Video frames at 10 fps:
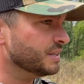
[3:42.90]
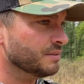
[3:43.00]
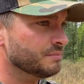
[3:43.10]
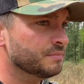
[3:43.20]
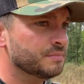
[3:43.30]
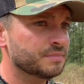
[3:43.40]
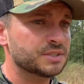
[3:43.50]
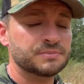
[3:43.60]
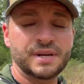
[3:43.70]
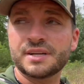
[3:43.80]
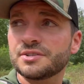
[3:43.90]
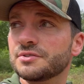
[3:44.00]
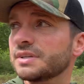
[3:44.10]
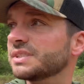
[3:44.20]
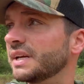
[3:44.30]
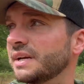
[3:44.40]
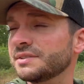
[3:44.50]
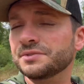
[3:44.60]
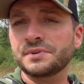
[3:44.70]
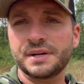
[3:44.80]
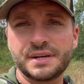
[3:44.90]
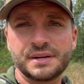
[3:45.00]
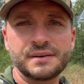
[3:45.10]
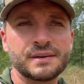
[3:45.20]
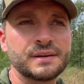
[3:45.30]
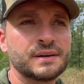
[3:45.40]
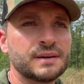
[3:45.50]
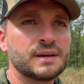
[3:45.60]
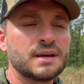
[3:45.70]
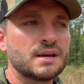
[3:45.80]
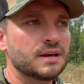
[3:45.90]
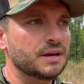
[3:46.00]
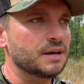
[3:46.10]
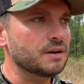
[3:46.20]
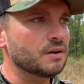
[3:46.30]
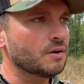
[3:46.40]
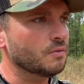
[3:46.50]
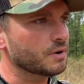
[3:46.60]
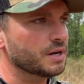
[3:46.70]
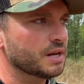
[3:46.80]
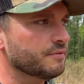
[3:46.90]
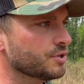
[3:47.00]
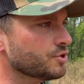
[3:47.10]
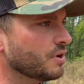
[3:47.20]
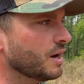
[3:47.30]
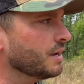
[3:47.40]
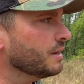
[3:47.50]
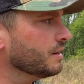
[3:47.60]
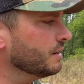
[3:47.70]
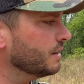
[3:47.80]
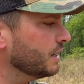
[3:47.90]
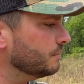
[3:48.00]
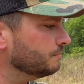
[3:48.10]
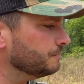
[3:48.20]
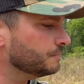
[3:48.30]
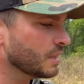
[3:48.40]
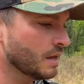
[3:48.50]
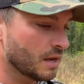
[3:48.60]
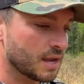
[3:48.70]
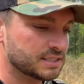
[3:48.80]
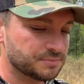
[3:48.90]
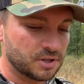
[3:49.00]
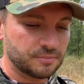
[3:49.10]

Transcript: I'm just making sure the stands are ready here, and we're gonna give it a try. Got some other